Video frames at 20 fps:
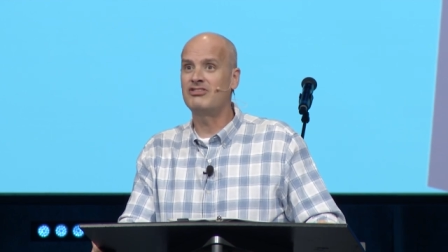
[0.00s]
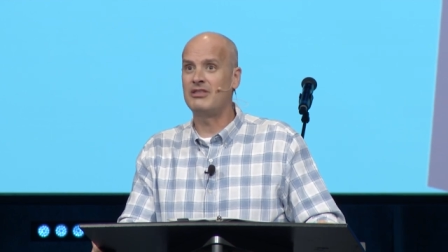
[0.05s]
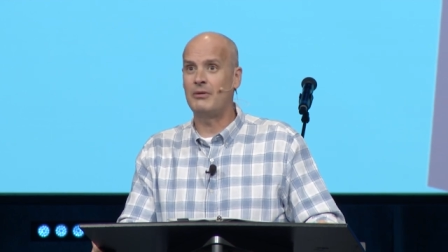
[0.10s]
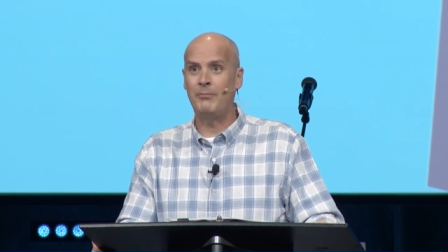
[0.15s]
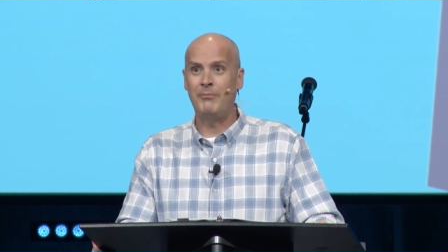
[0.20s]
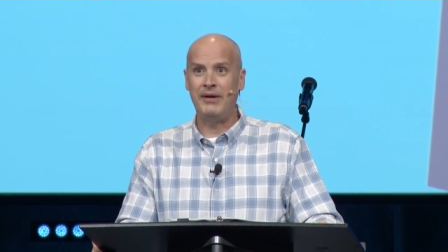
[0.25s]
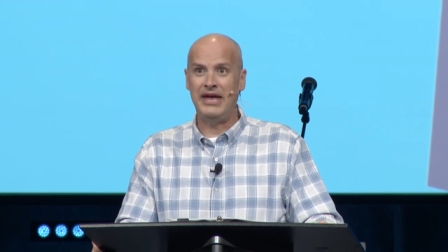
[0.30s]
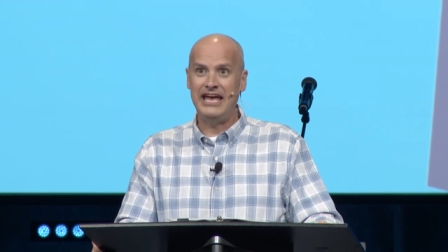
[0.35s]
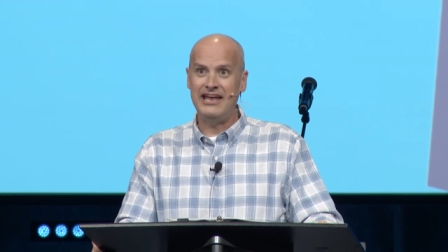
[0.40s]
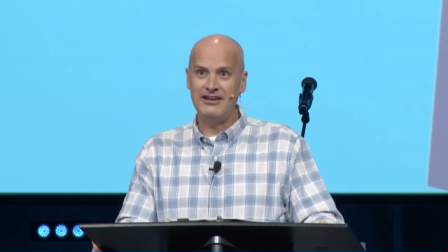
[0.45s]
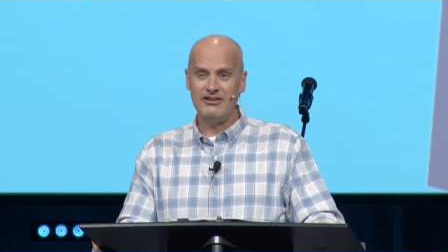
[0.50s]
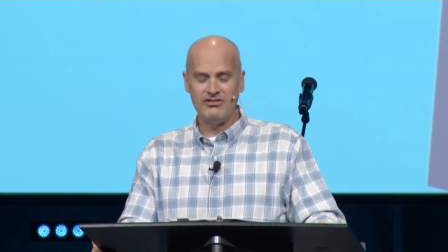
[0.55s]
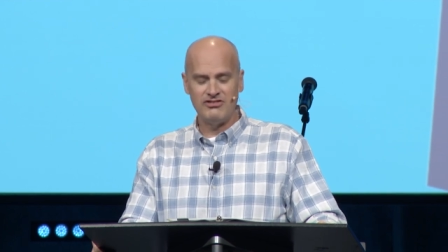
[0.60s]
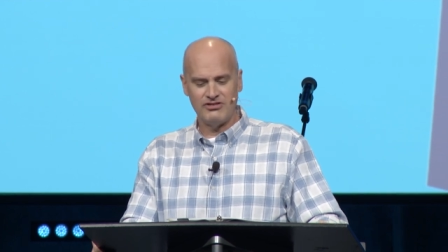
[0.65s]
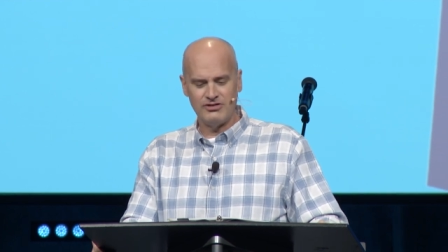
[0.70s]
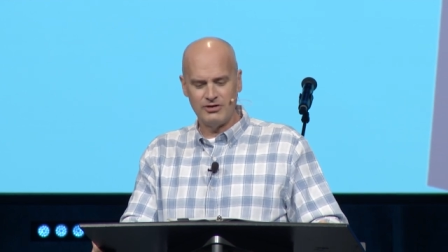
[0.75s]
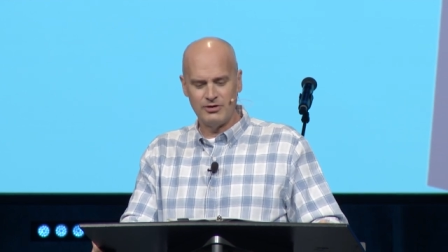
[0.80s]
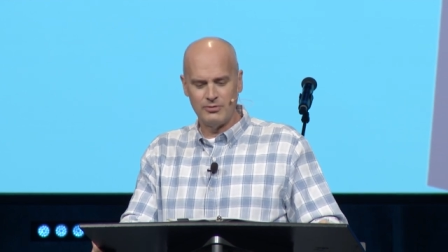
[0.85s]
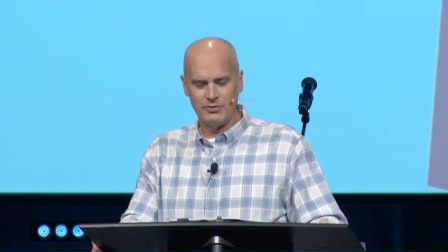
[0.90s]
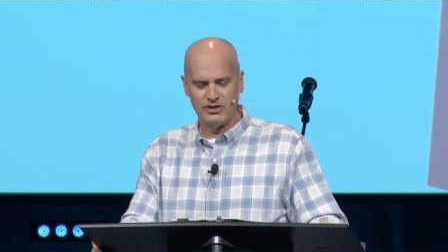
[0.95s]
the
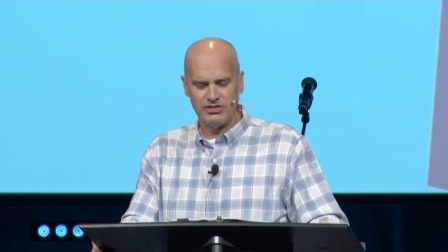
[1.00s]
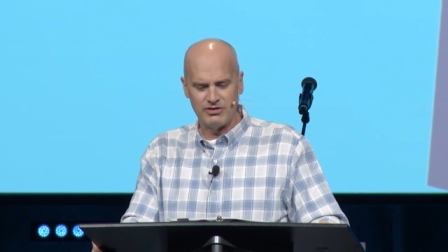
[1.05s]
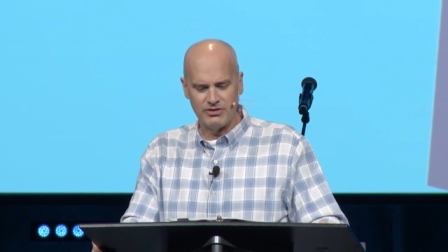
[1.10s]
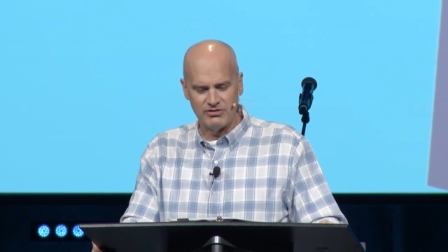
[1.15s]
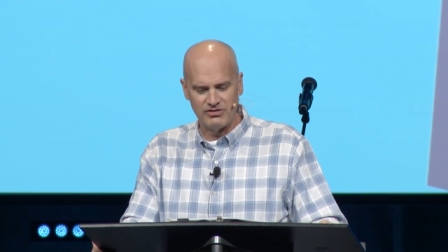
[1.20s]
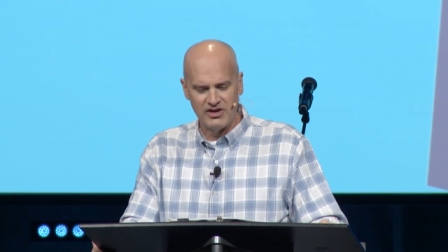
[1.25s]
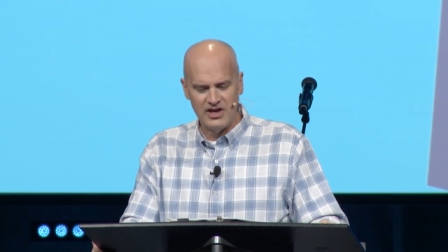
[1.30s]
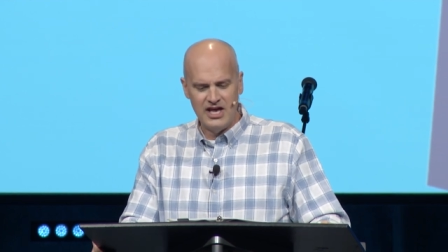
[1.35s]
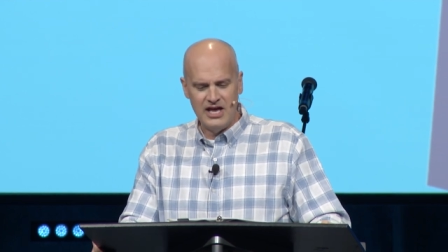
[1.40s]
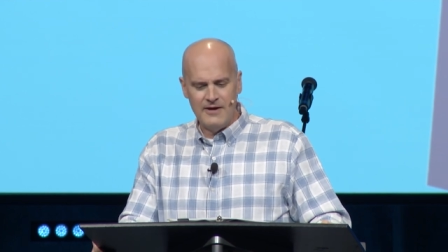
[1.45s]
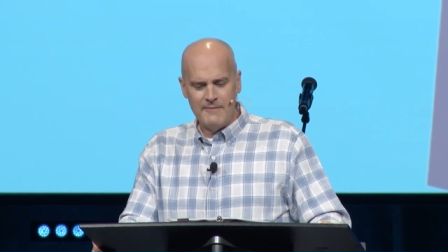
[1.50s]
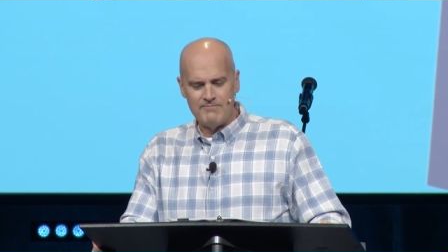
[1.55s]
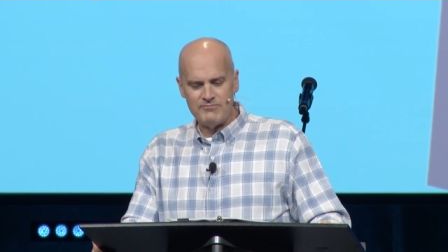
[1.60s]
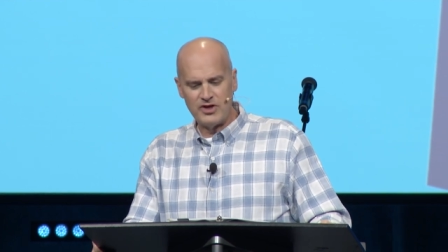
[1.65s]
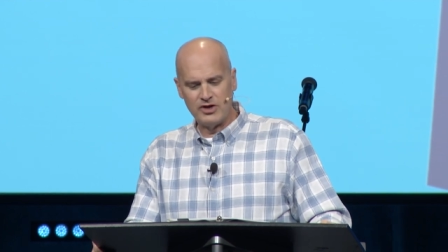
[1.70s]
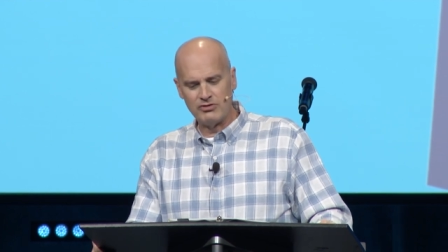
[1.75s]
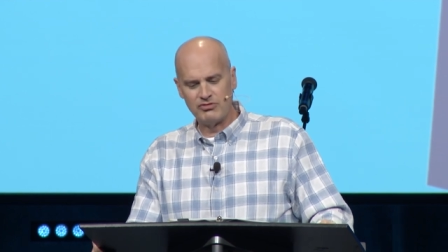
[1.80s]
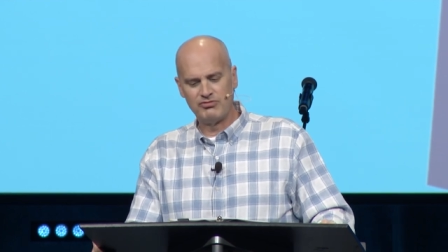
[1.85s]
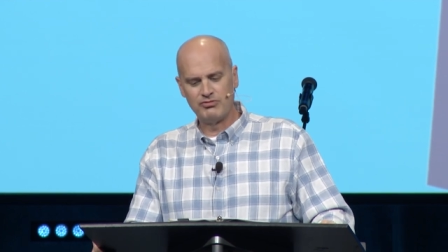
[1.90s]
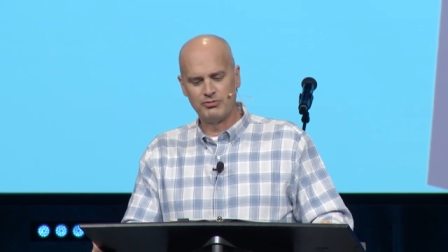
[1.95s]
banister with those,
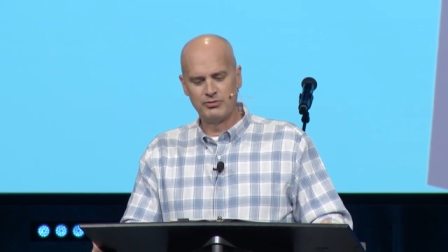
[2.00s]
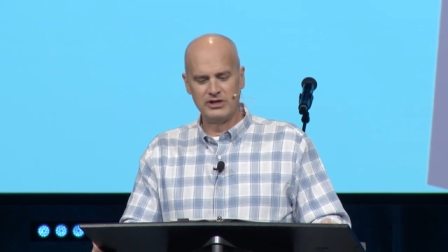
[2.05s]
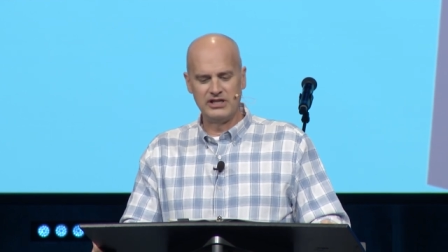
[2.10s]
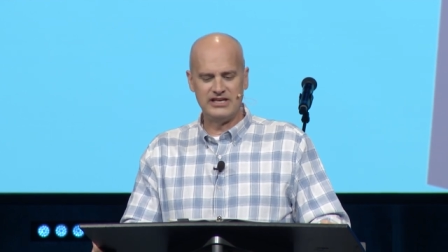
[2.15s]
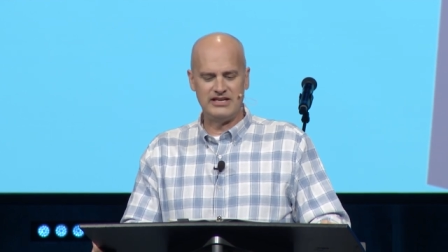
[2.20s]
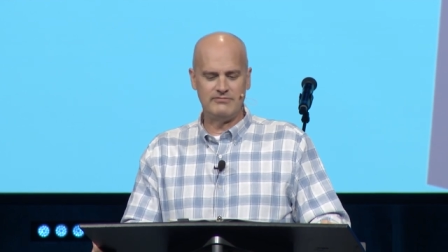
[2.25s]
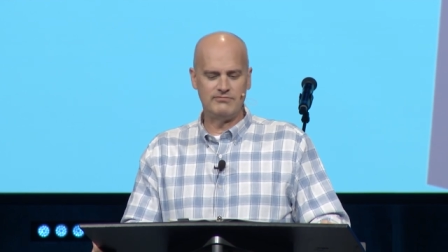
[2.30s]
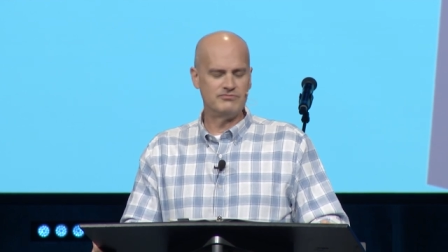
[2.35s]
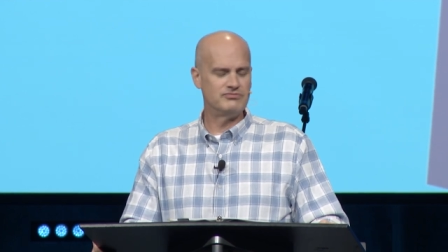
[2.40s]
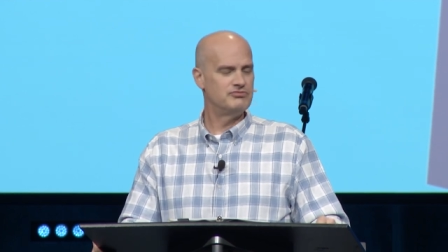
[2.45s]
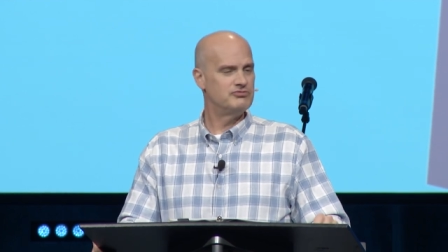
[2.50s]
those really